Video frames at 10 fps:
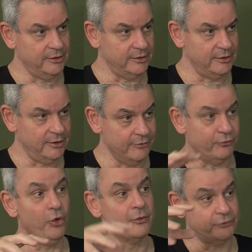the
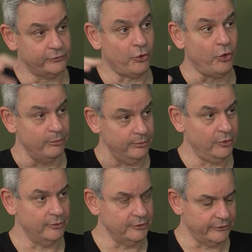evolved form
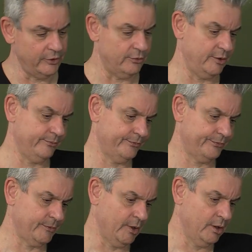of the theory. Okay.